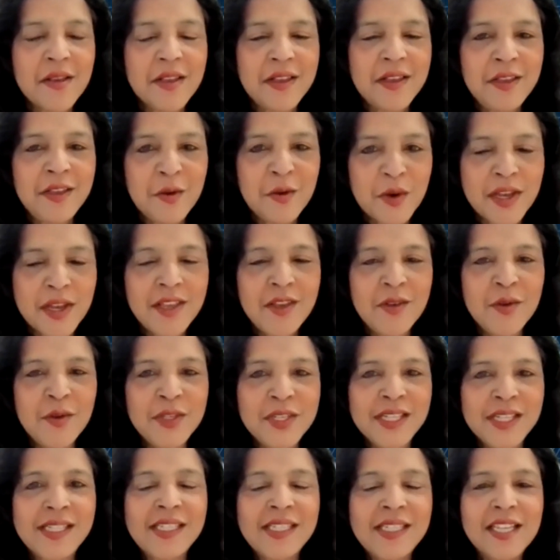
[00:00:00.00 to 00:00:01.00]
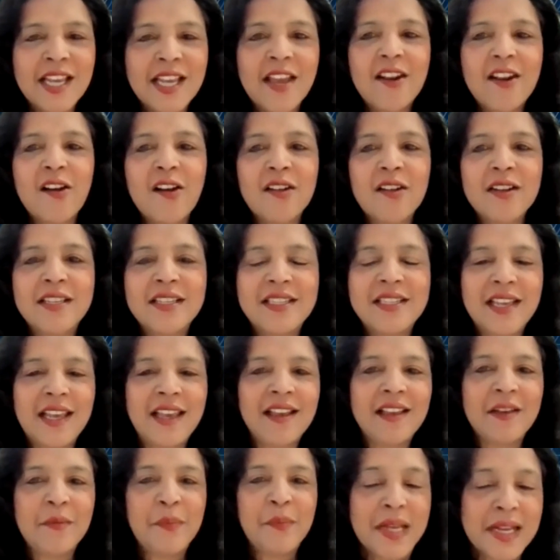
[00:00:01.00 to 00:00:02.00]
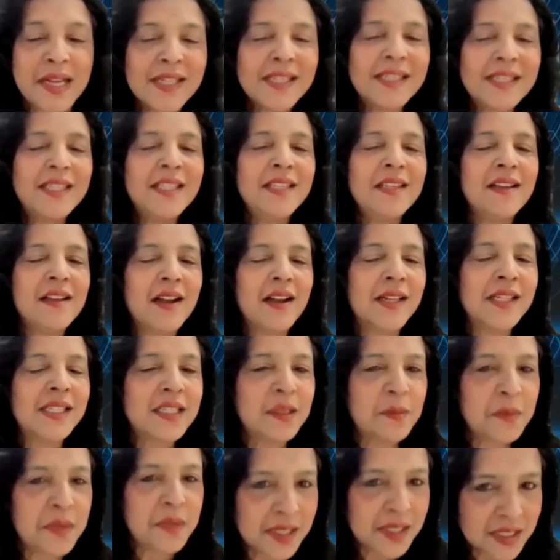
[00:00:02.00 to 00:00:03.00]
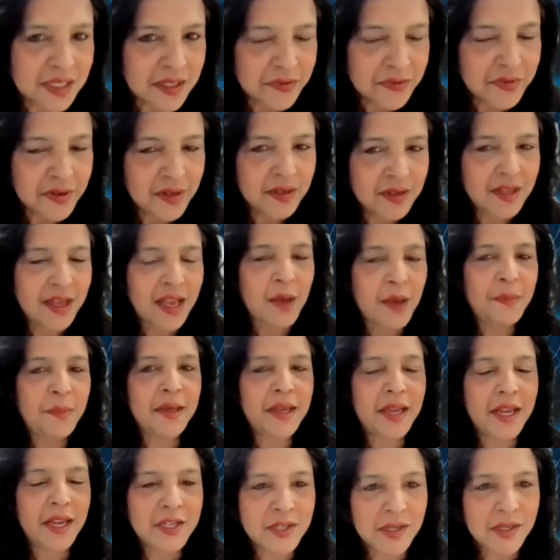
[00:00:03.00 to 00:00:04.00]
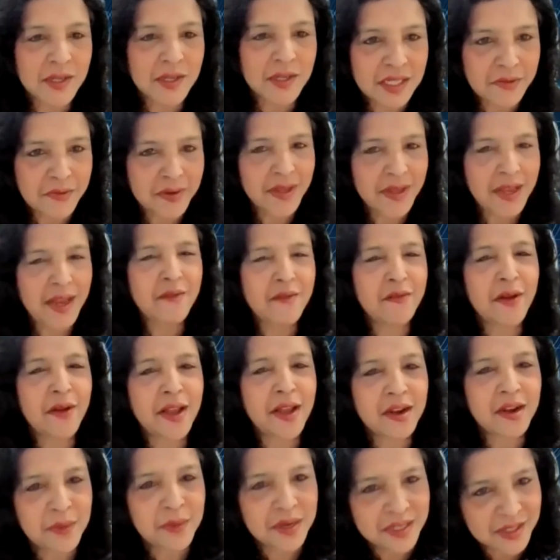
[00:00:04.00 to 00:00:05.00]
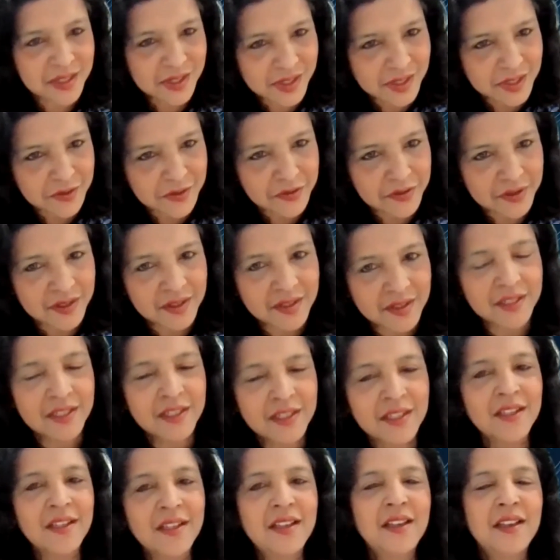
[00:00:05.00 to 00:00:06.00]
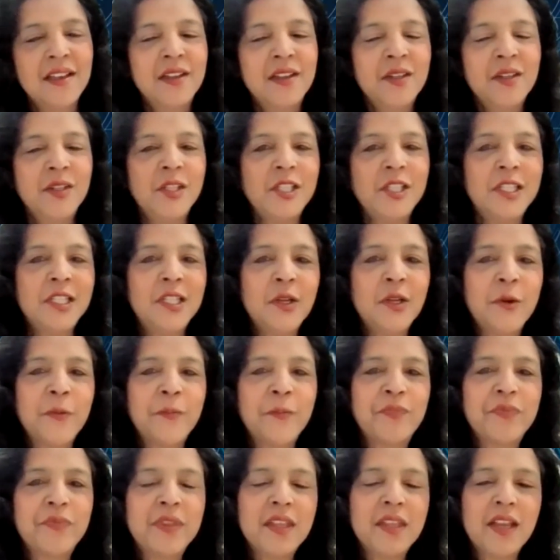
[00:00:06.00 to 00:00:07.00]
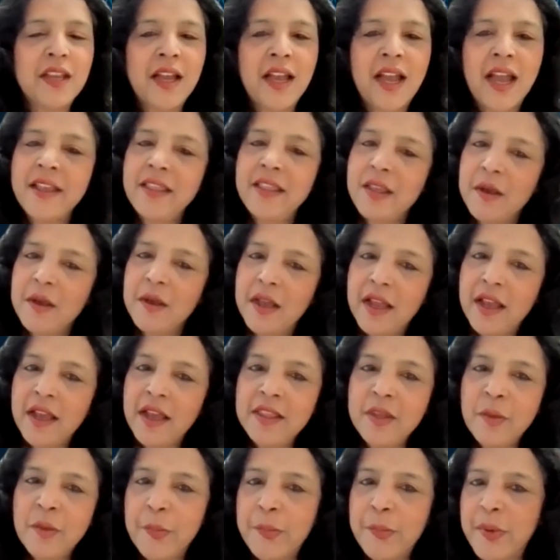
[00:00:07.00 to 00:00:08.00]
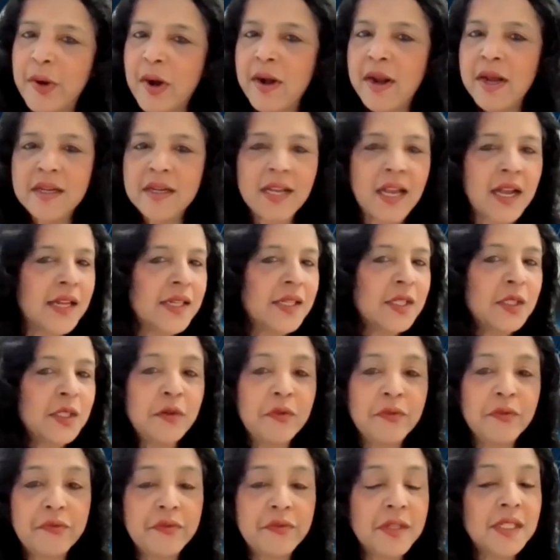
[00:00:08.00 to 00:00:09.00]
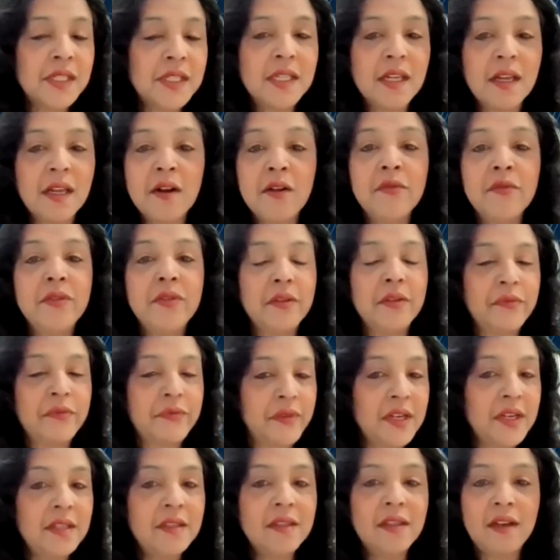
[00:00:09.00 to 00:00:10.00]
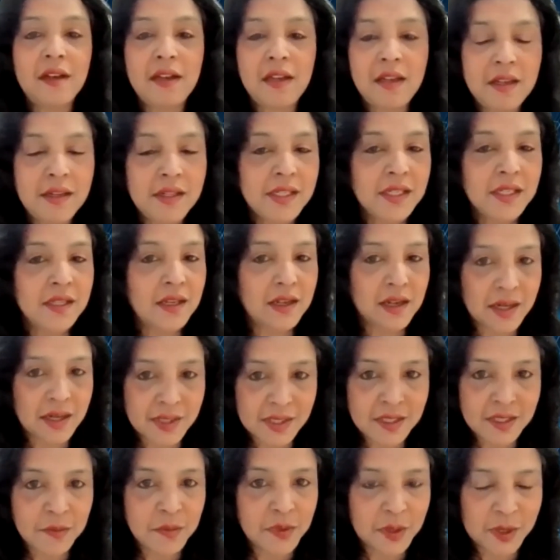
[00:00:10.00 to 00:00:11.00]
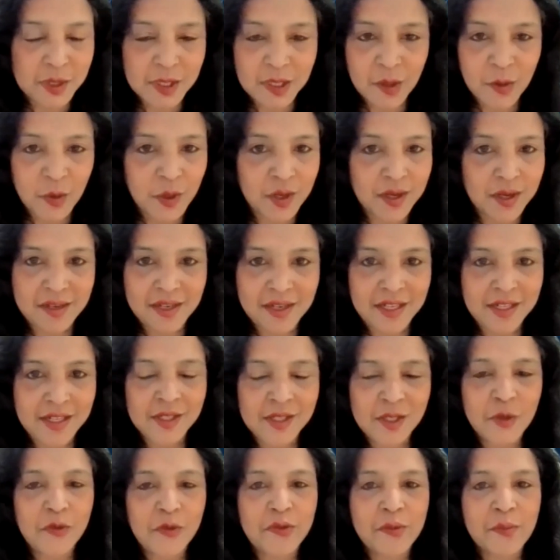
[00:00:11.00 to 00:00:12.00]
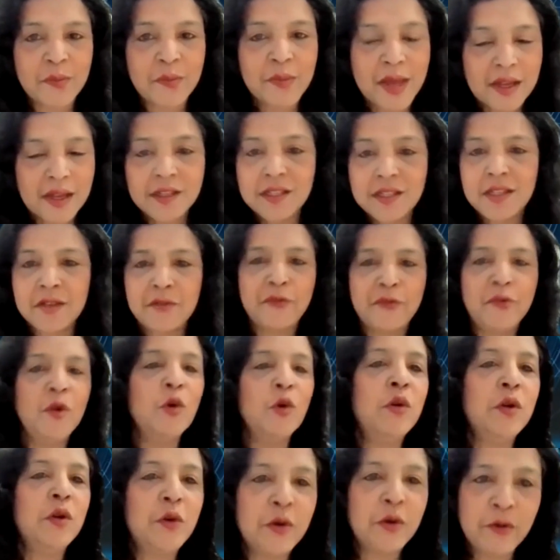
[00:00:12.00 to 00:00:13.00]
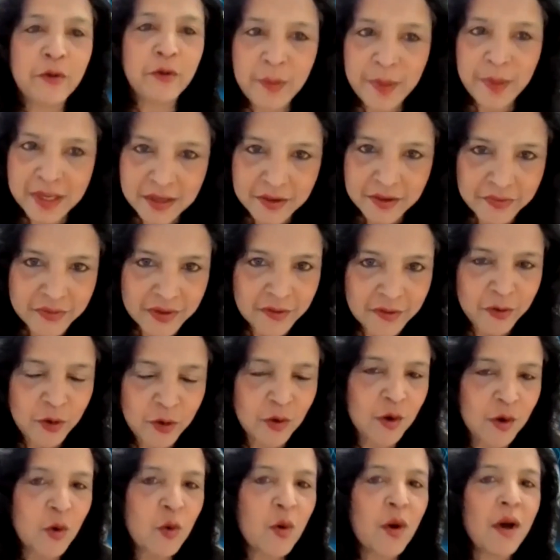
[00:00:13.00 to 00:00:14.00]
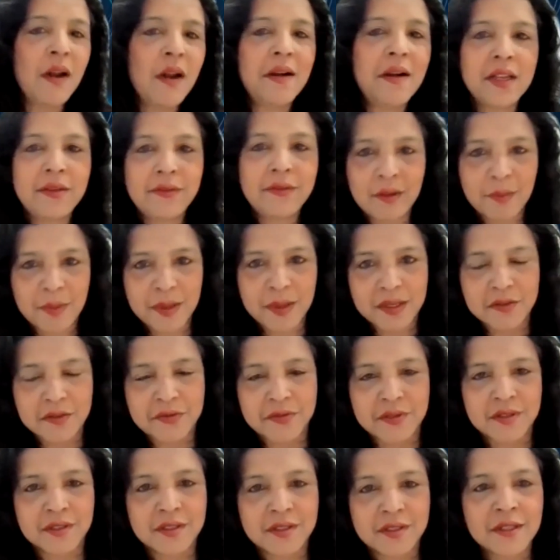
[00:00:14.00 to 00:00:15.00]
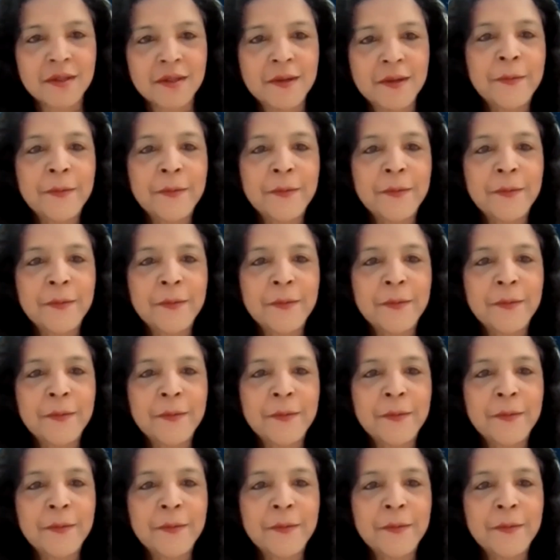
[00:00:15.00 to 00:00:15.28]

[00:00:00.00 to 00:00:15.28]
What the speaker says: You just cannot take, because the customer is different, the application is different, the environment is different. So and the product has to fit the needs of the customers locally. So from that, the fuel will be different, fuel quality will be different.